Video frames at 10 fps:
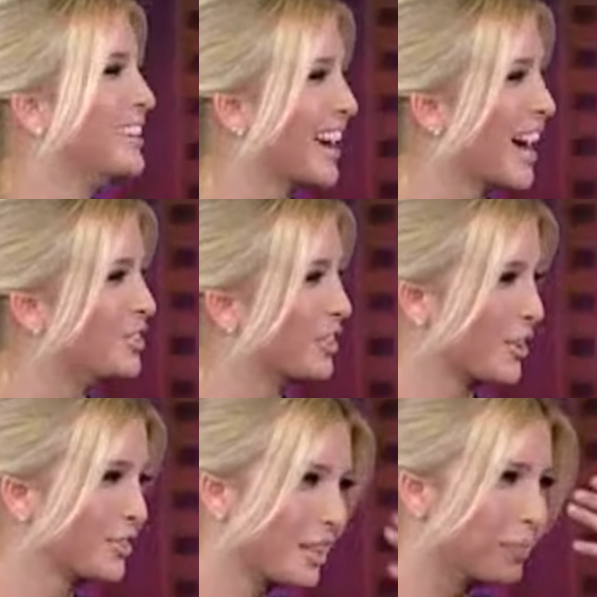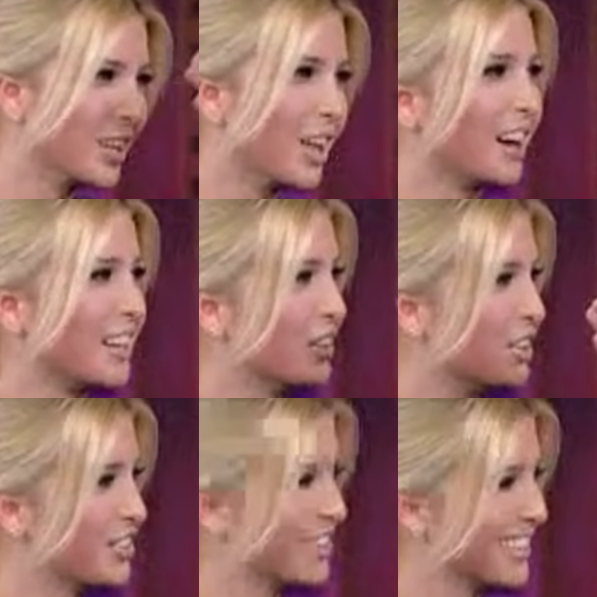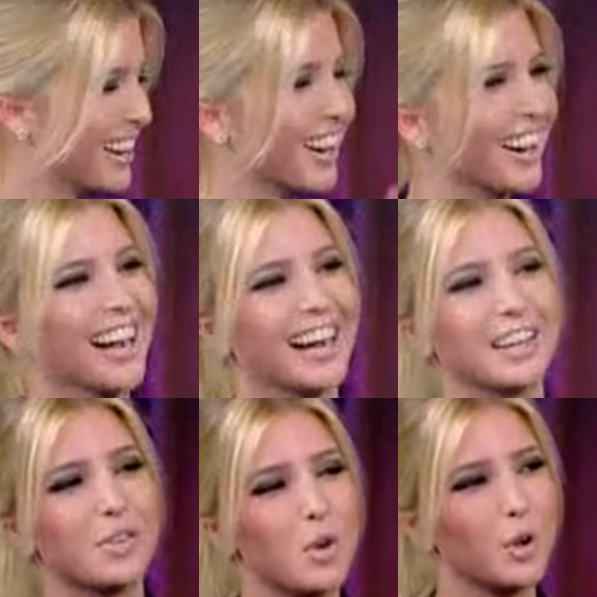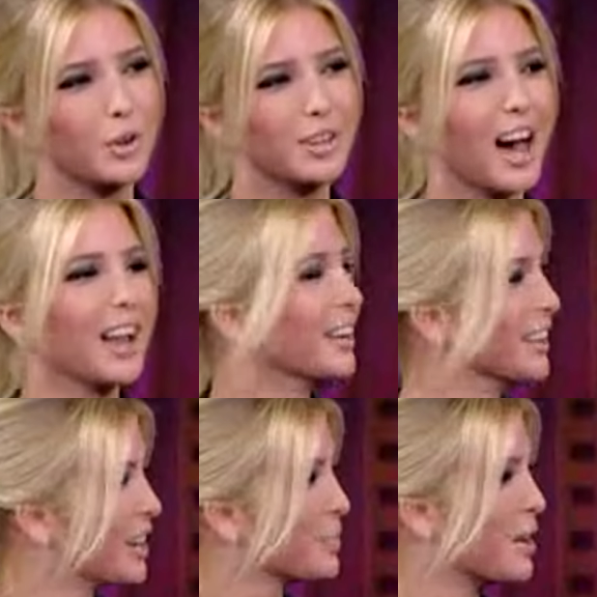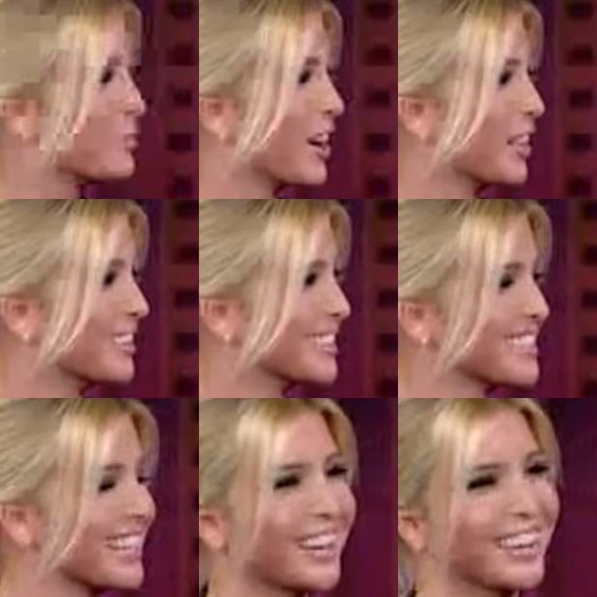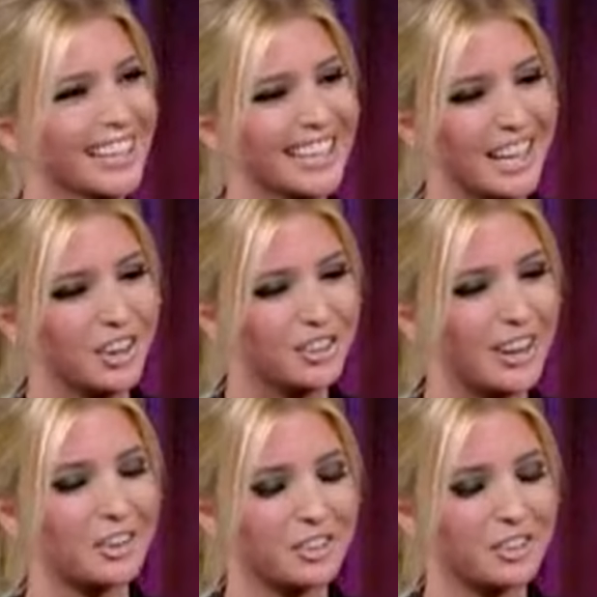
my dad jokes that Melania does his hair, uh, not unlike my father's. Oh, she yes. She